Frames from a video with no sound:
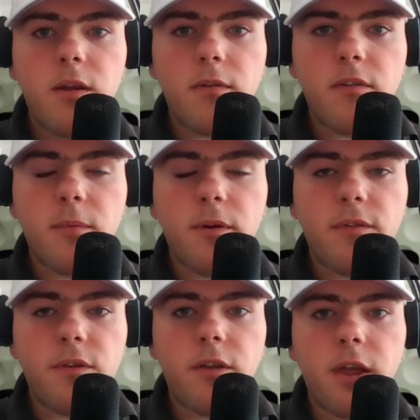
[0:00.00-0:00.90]
the summer
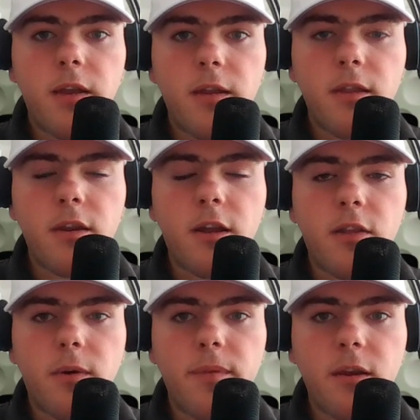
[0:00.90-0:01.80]
of Luke Clanton. And then on
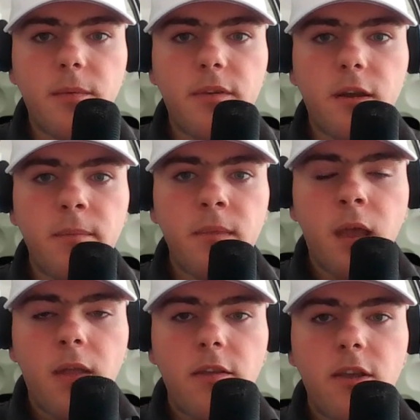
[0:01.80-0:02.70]
the women's side, we saw
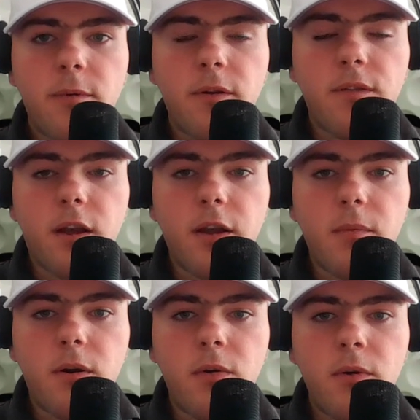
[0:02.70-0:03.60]
the summer of Lottie
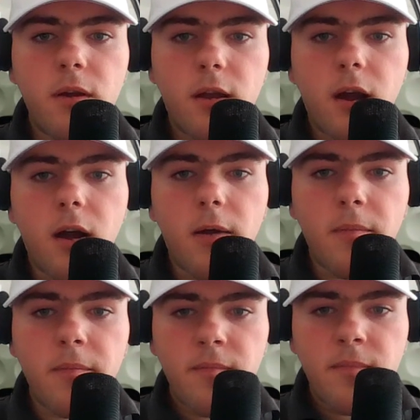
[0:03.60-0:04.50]
Woad.
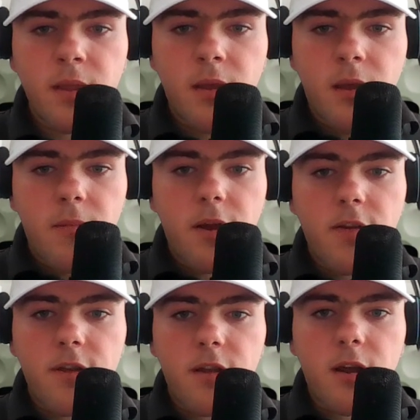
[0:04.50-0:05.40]
But I
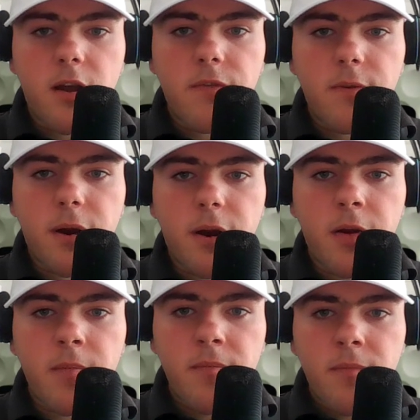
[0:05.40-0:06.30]
see a lot from
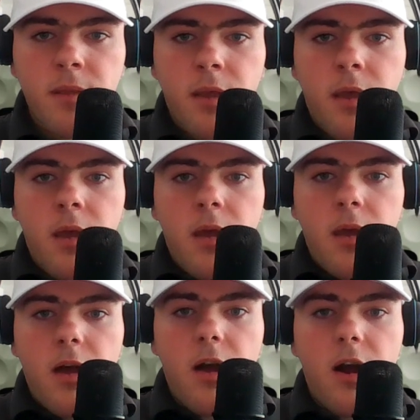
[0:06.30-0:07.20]
her.
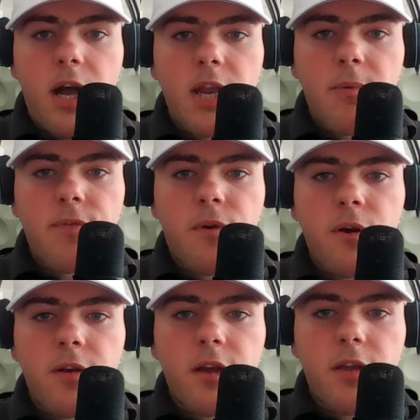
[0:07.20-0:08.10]
Number
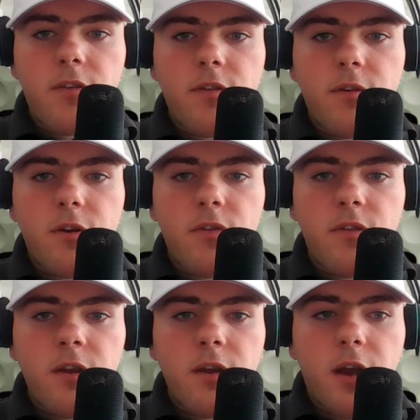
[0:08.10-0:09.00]
4, Adela
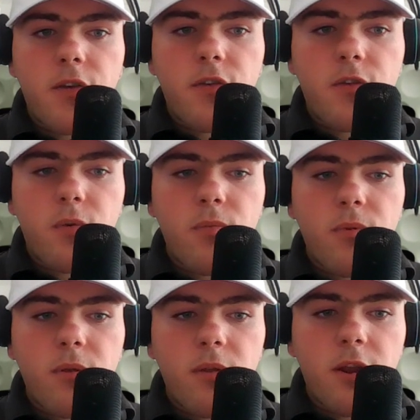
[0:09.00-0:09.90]
Cernousek. I just don't,
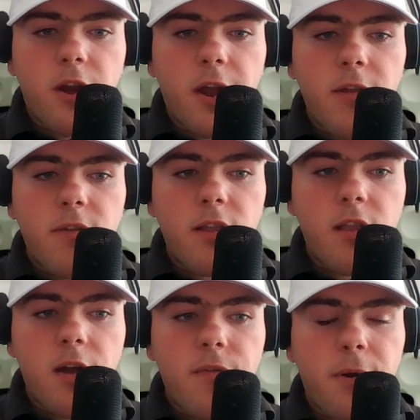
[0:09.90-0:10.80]
I didn't see a
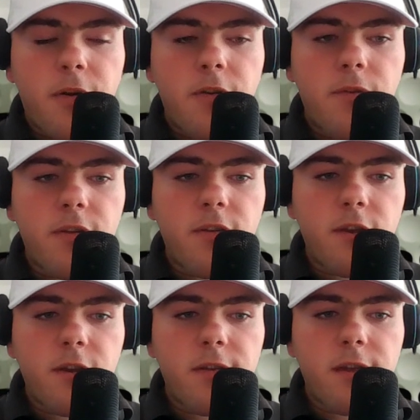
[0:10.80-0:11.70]
lot from her. She finished
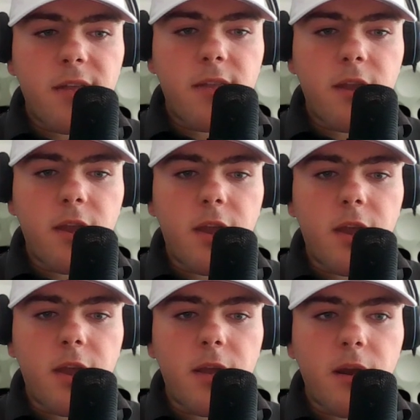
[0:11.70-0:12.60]
6th at
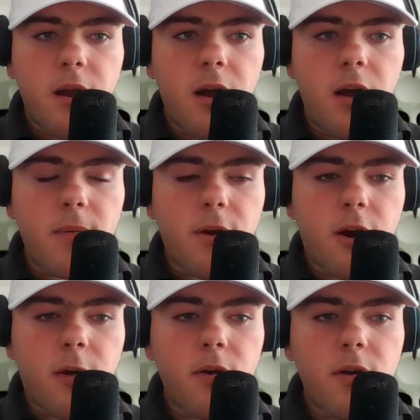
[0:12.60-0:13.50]
the
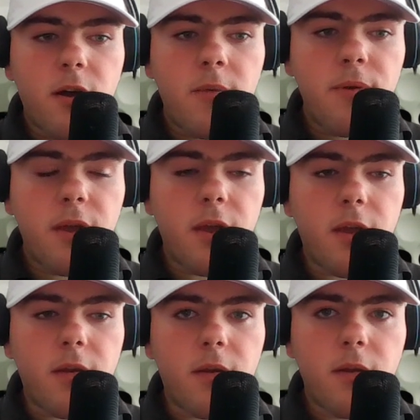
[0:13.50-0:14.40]
Carmel Cup,
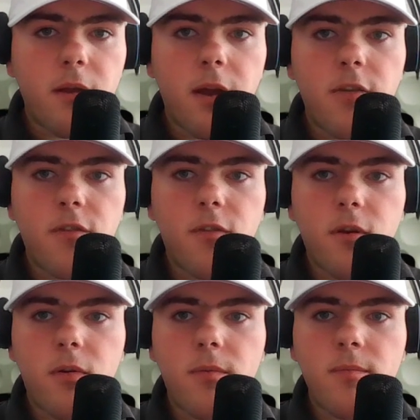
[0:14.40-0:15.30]
and I just
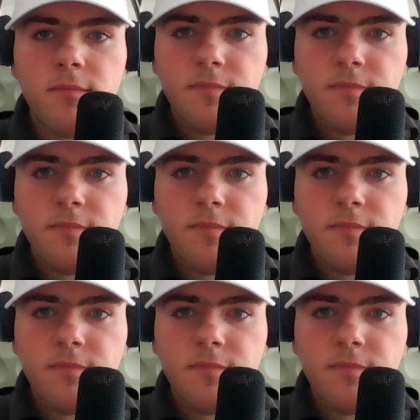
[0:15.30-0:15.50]
don't,